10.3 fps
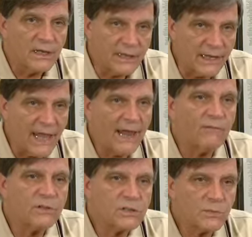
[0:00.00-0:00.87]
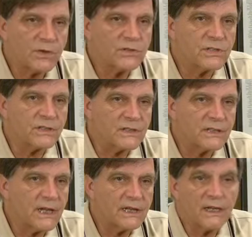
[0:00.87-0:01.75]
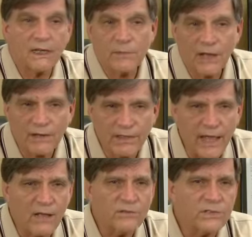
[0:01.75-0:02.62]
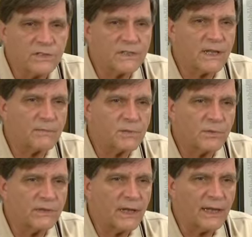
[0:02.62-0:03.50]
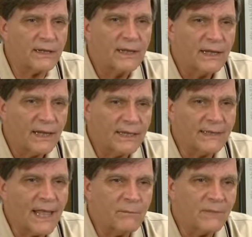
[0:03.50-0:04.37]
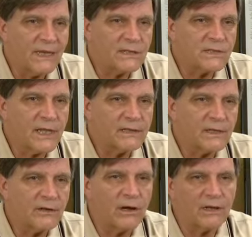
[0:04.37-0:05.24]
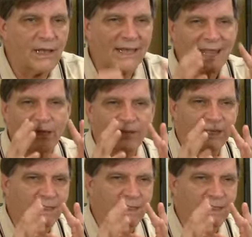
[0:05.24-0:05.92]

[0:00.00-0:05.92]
The average person is taking about 1,000 steps per day, and that means that they are like having